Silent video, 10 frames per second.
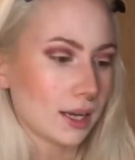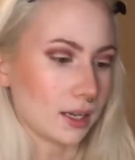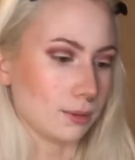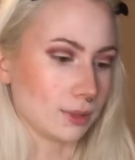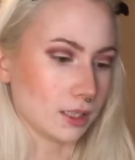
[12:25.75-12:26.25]

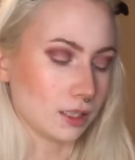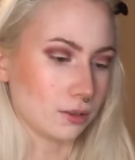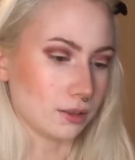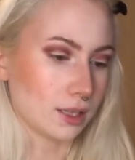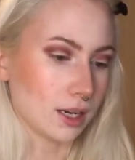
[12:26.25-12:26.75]
and I'm going to
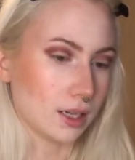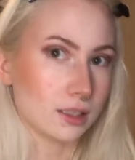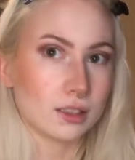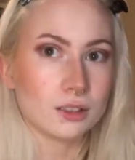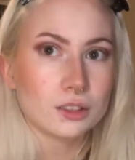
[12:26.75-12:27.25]
use
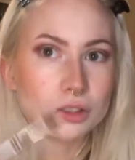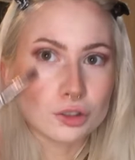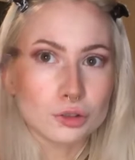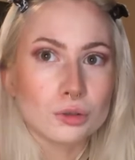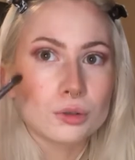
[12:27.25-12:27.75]
that
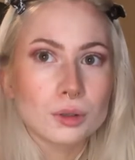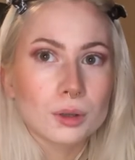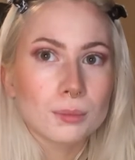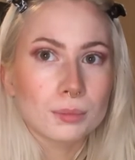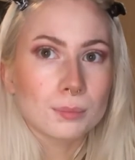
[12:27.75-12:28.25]
to
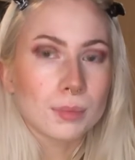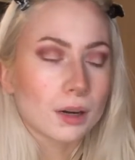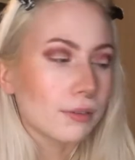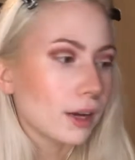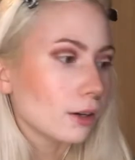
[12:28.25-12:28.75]

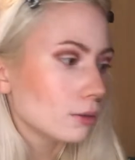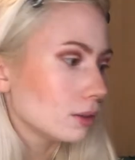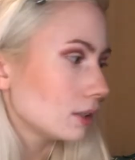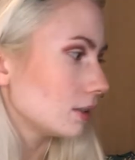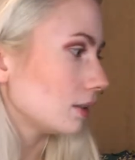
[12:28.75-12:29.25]
buff
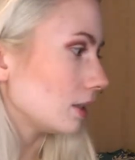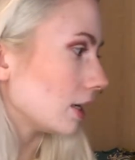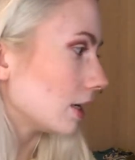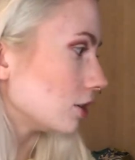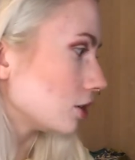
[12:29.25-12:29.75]
out
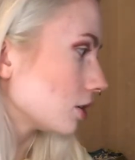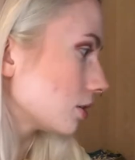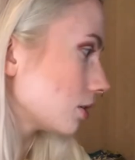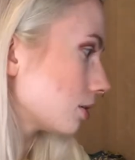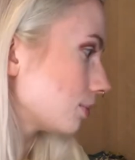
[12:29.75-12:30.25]
the
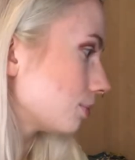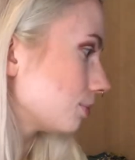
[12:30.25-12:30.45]
edges.